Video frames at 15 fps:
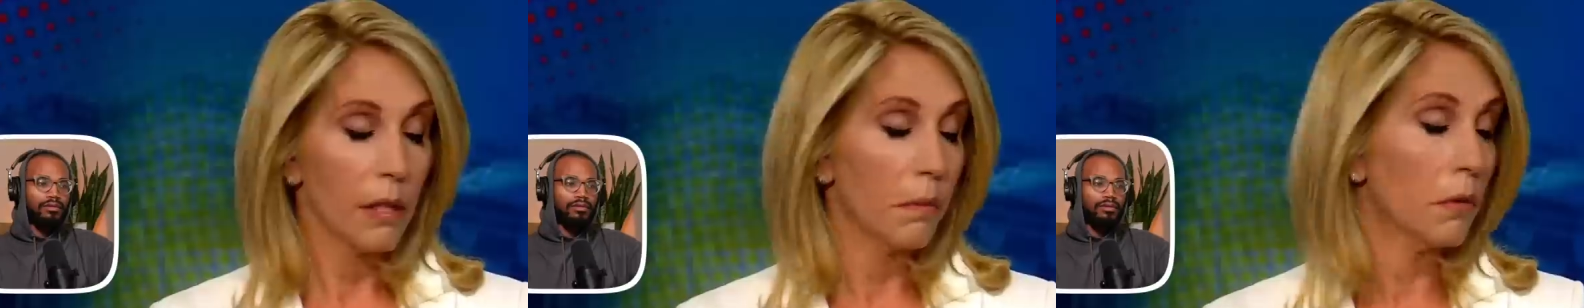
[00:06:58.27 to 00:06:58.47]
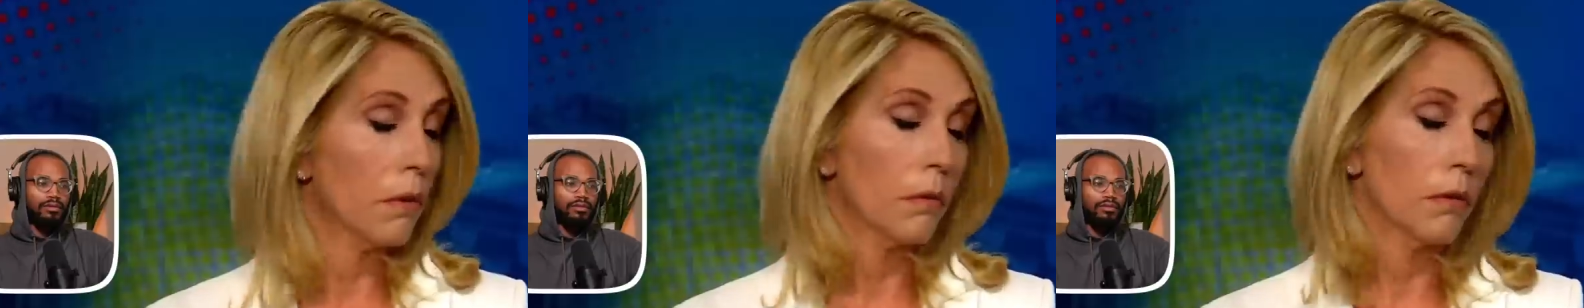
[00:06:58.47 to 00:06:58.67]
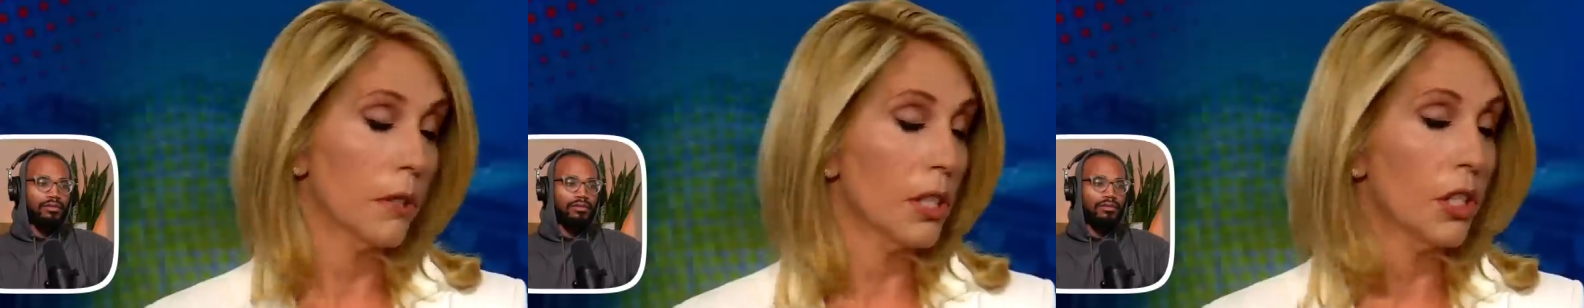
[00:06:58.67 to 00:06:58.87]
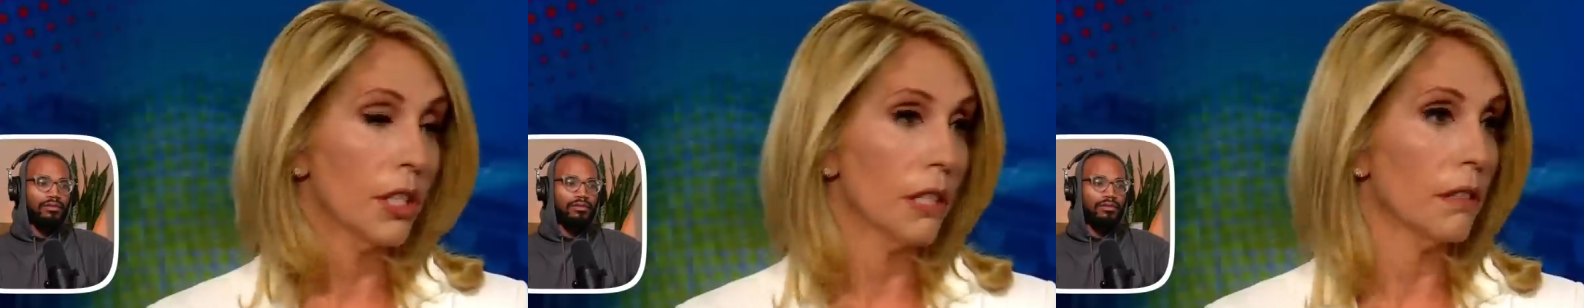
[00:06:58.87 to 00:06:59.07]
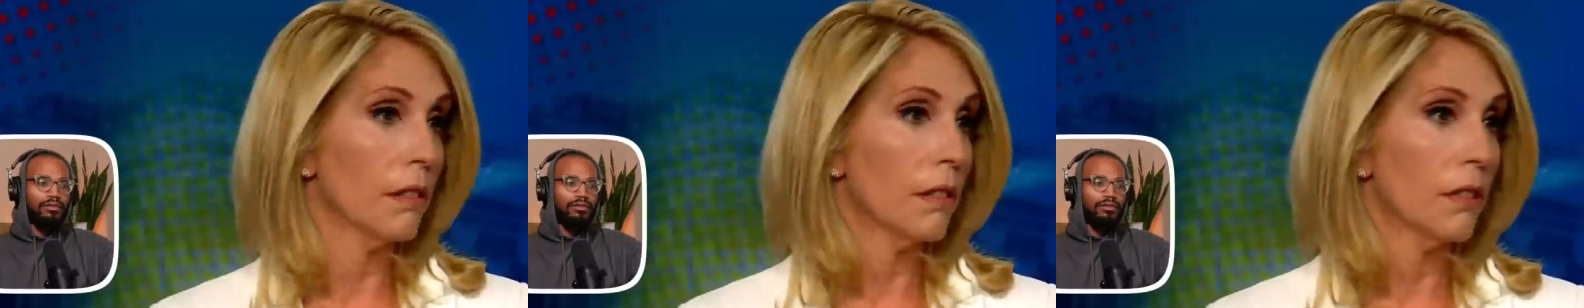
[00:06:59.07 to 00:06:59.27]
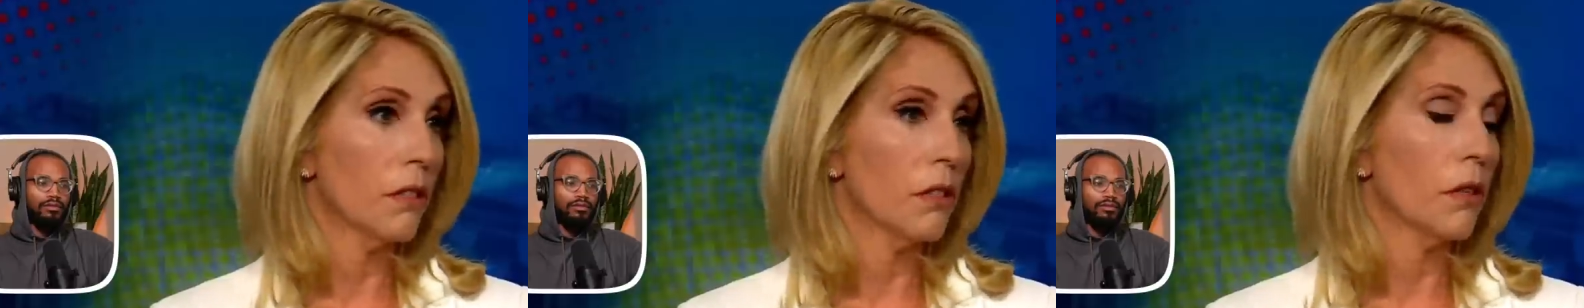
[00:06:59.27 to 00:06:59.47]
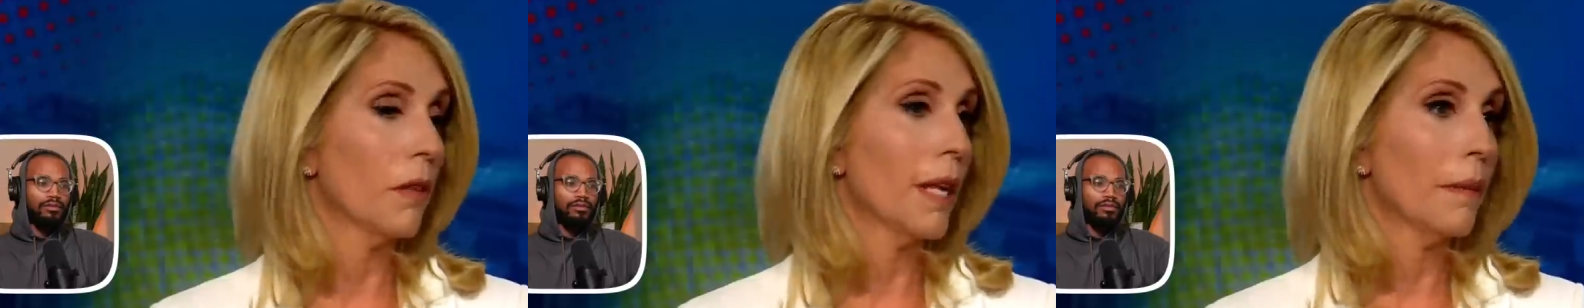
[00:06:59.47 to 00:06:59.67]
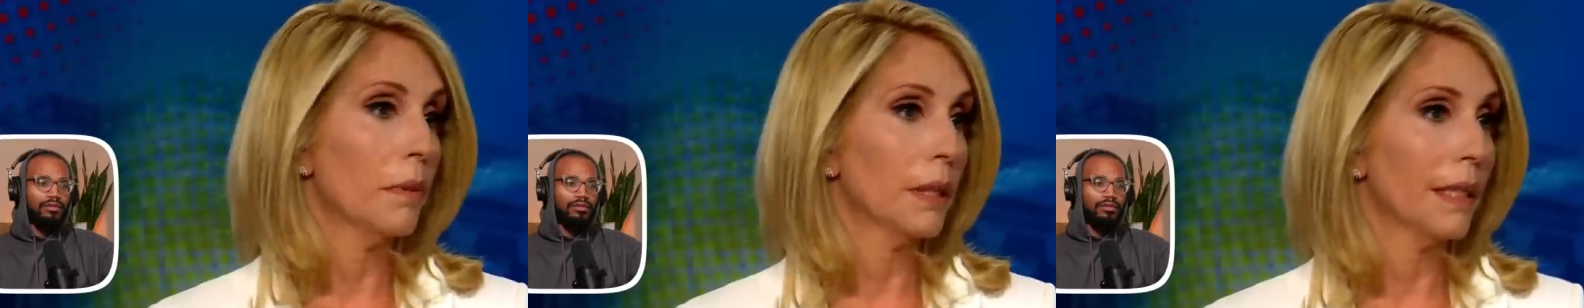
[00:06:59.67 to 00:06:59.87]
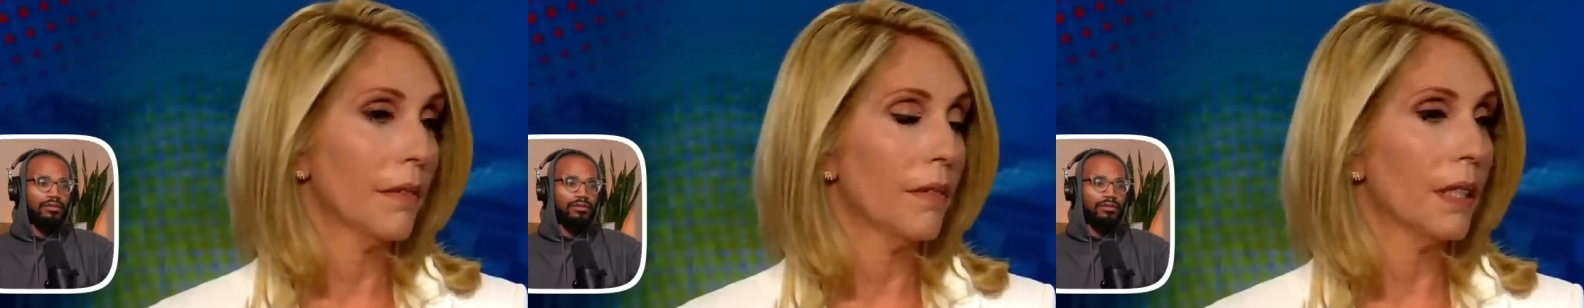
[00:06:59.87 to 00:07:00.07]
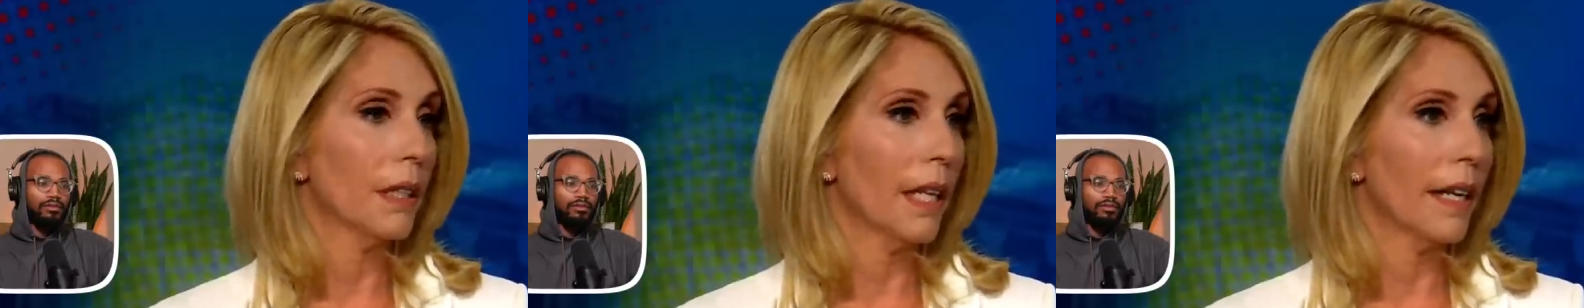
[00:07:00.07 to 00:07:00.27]
Speaker 1: Some Christians, as you know, they
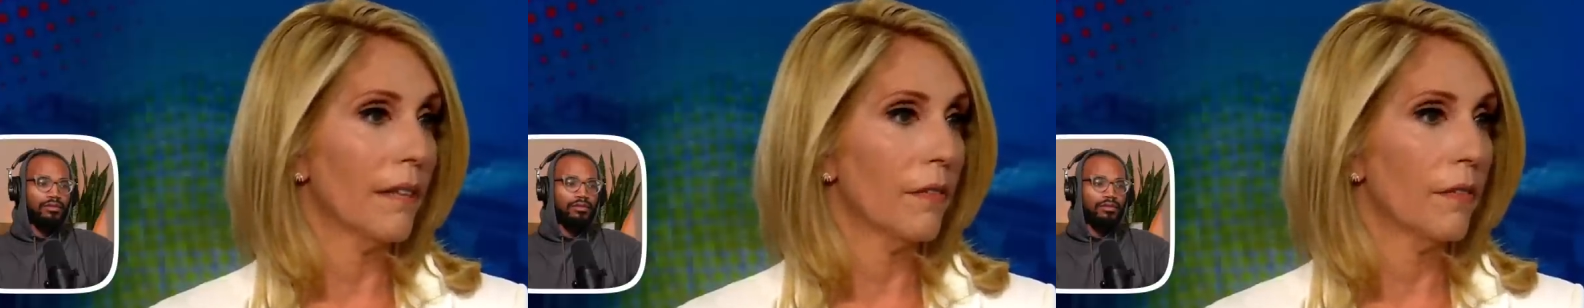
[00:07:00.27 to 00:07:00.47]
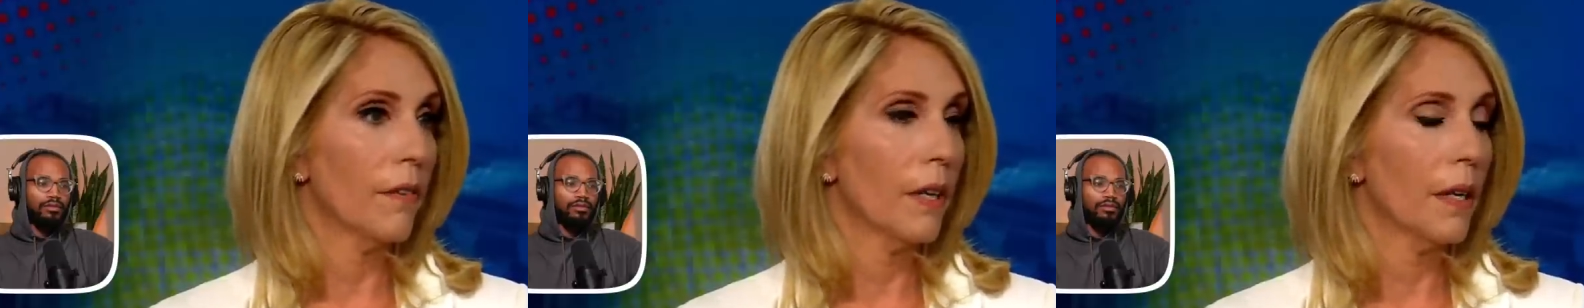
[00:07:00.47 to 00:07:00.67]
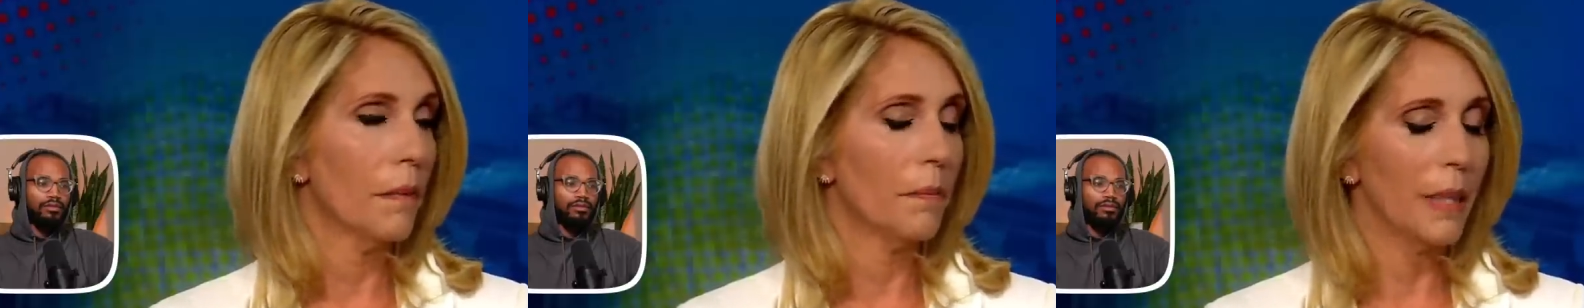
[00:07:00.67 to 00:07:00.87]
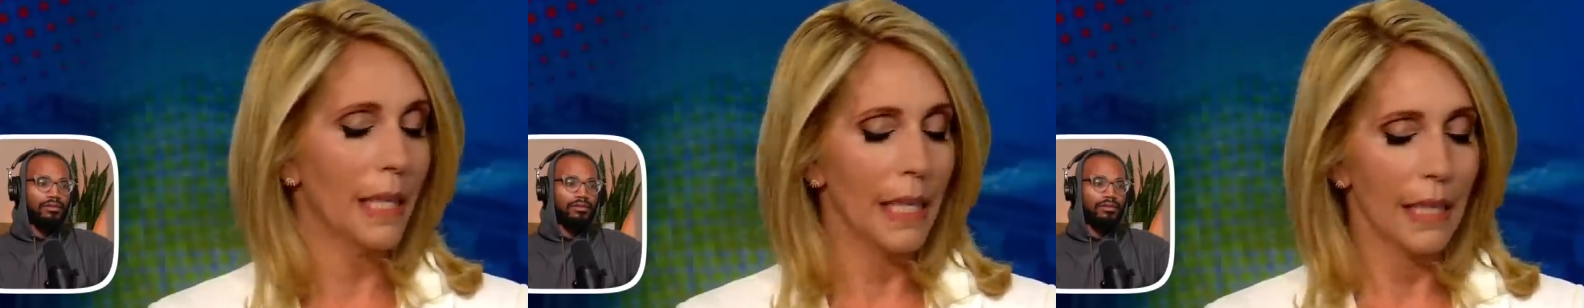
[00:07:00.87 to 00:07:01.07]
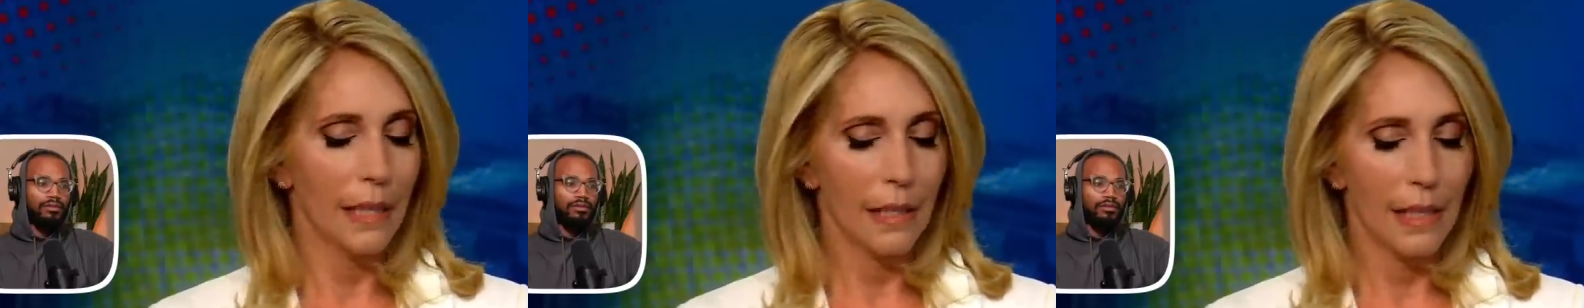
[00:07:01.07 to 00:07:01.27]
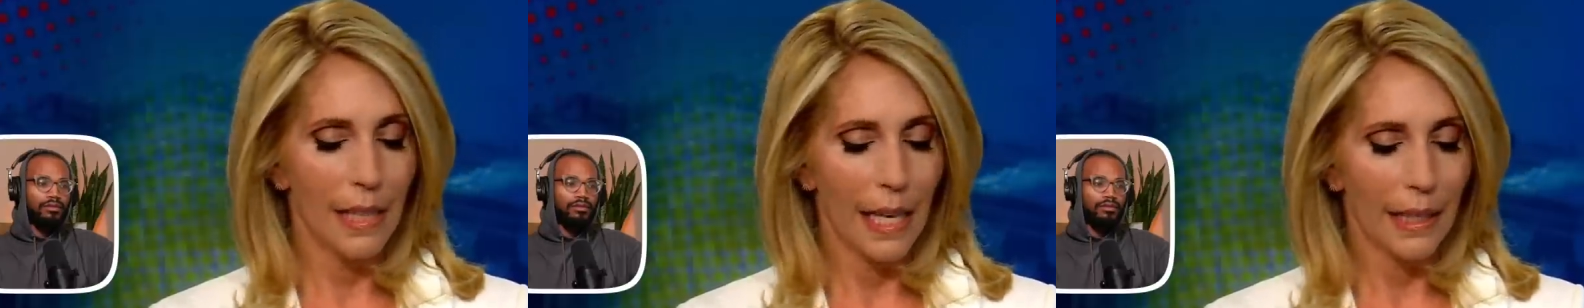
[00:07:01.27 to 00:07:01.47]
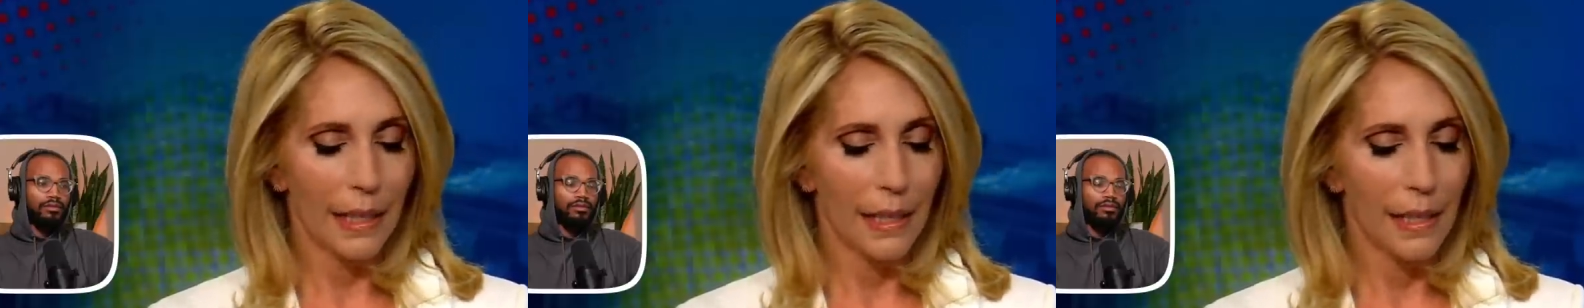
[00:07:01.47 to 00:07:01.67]
believe that life begins at